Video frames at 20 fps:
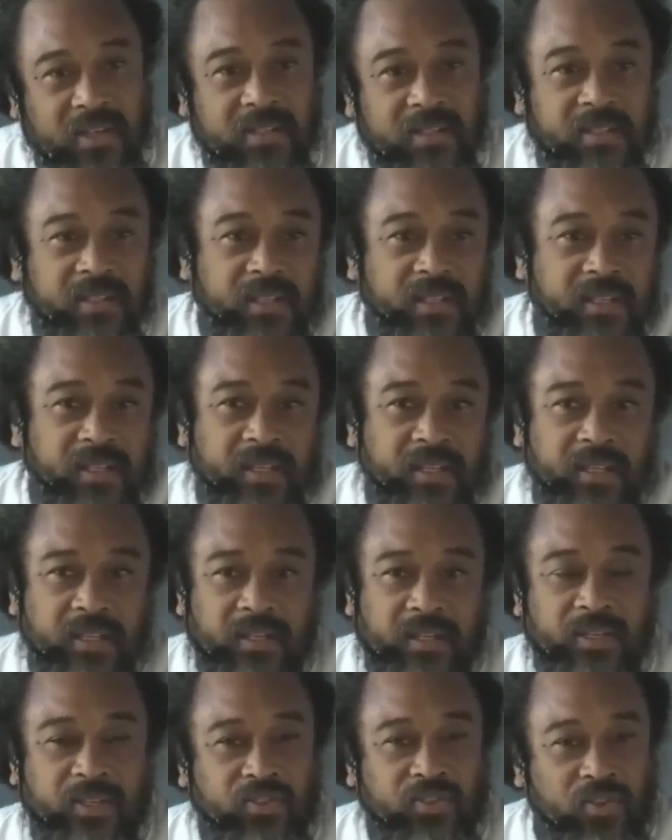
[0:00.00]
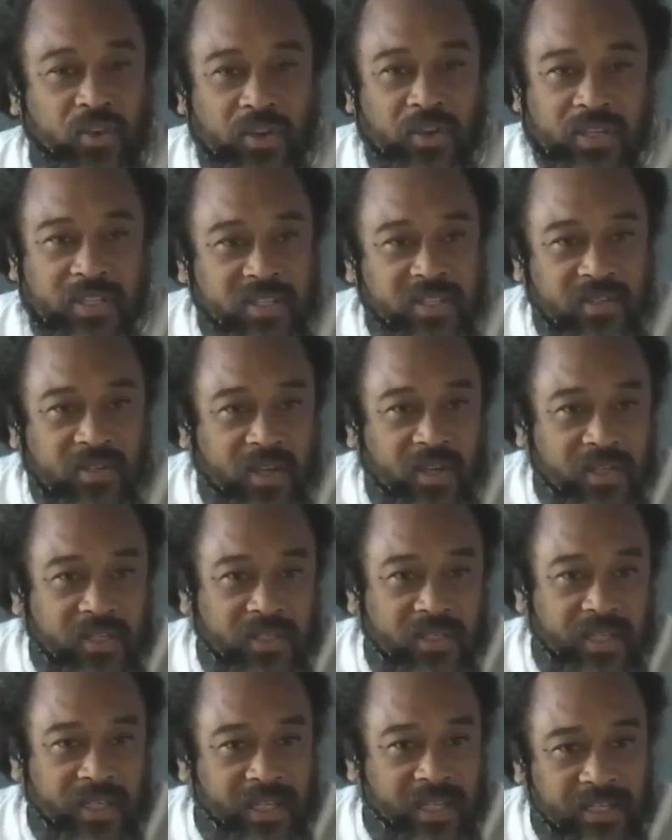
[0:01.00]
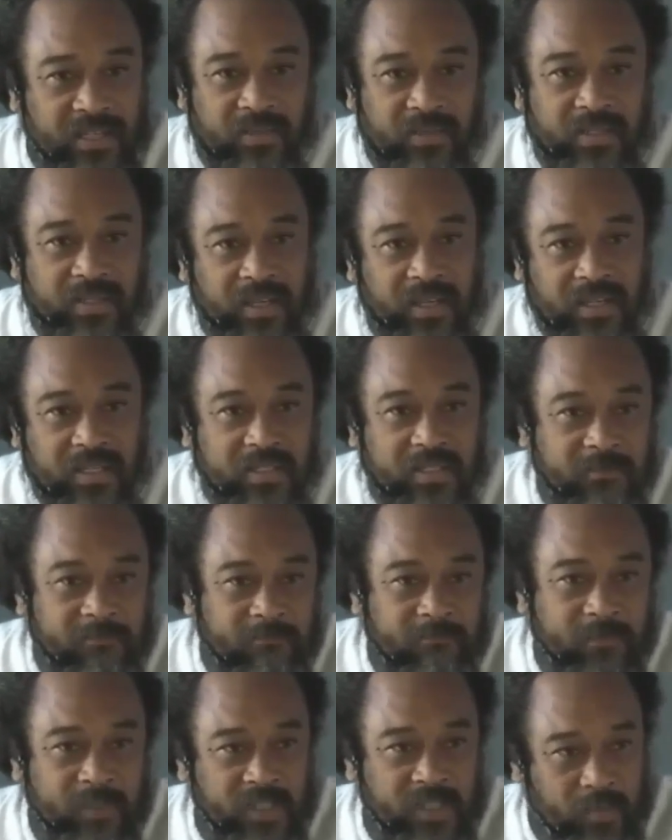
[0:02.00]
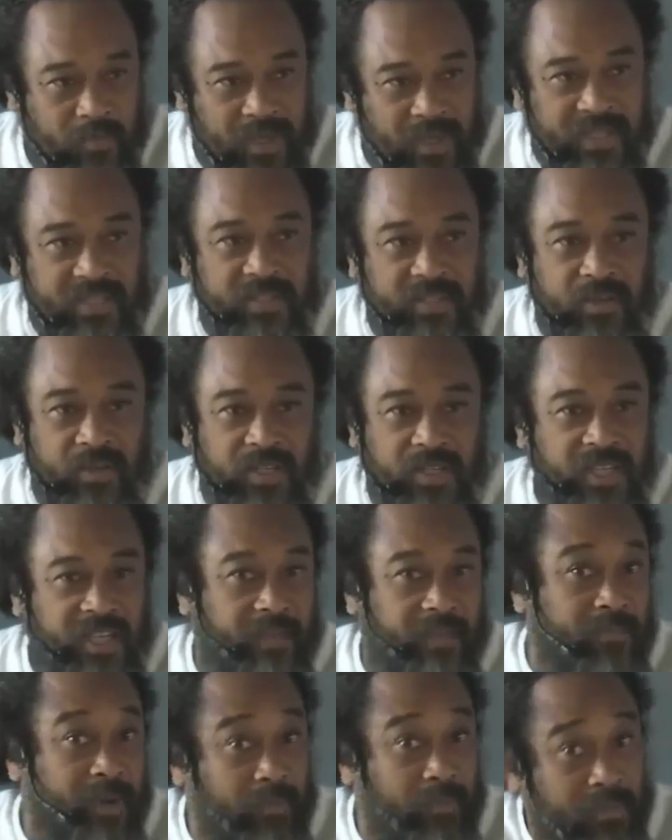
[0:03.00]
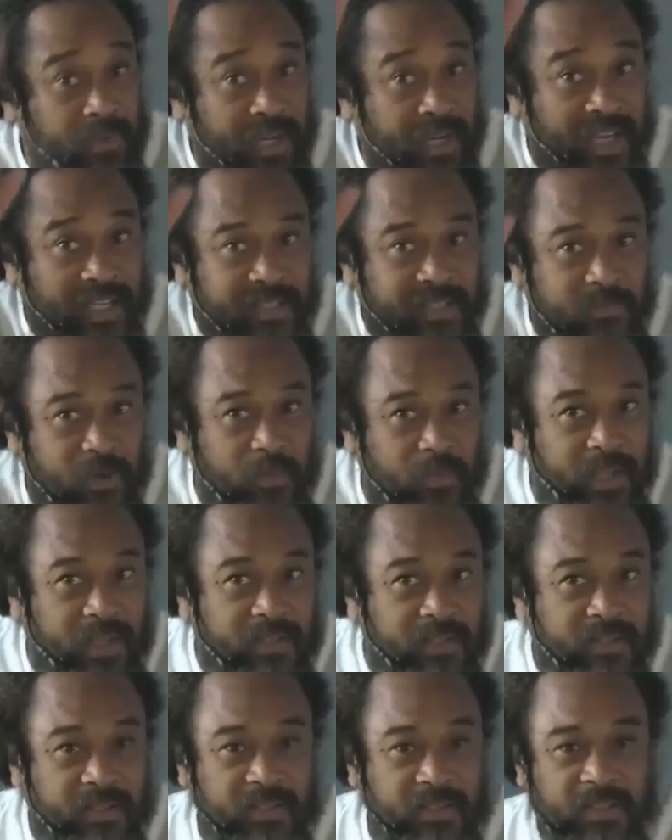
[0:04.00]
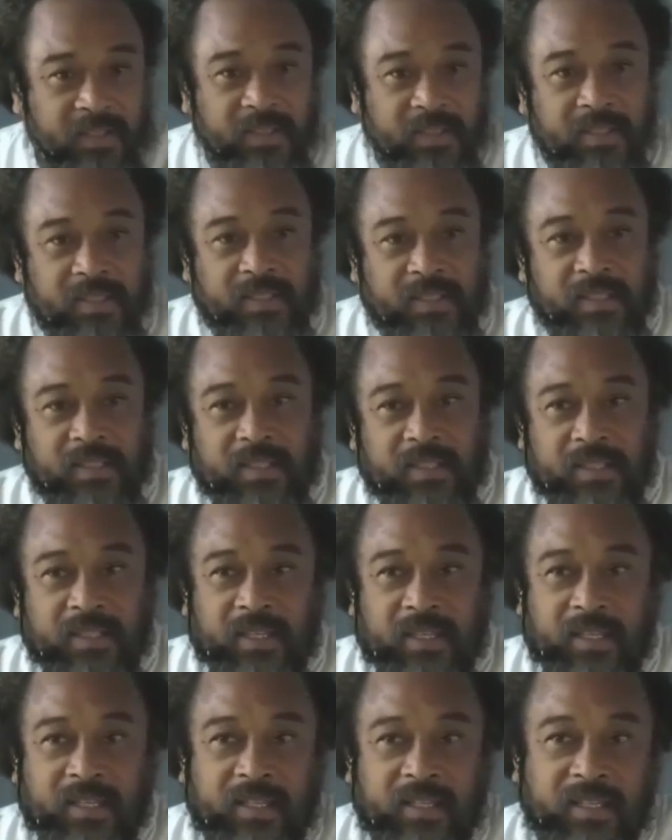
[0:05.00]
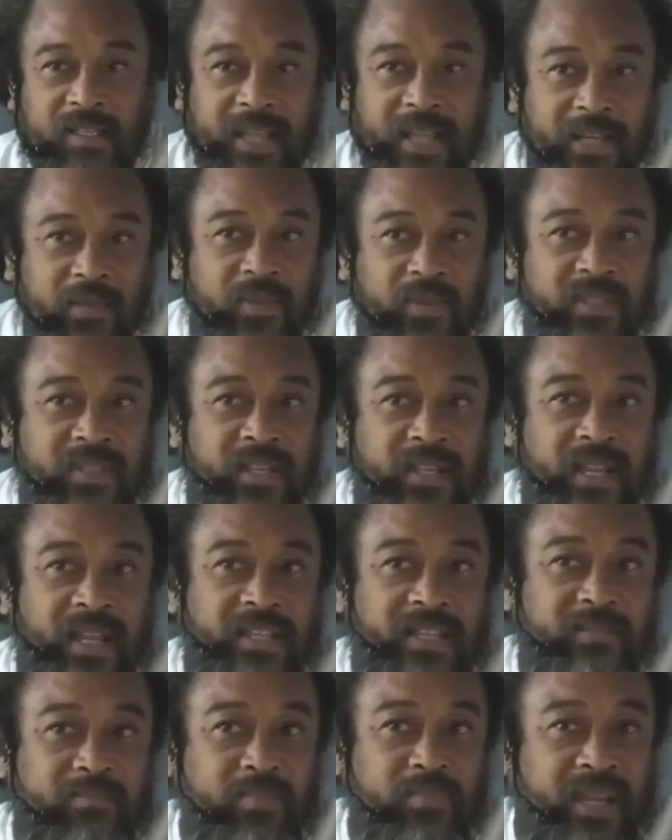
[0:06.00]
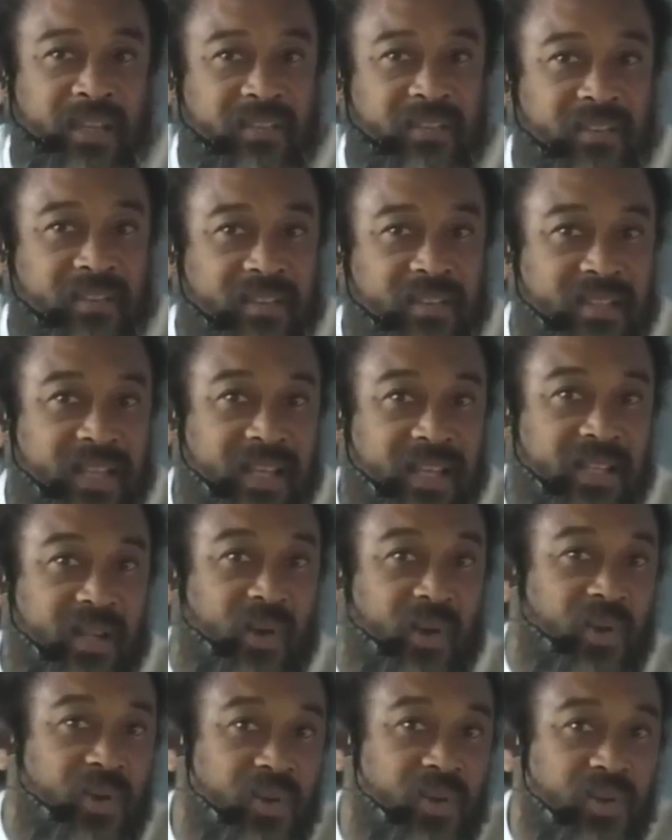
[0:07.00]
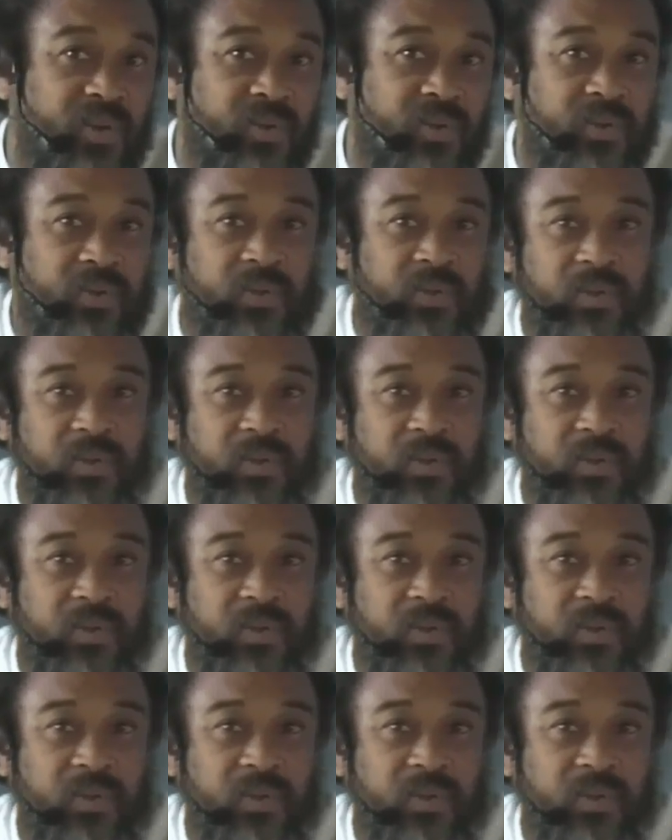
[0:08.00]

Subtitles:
thought, the strongest thought, the hidden thought, the suppressed thought came up last moment, and that was the last breath sent out.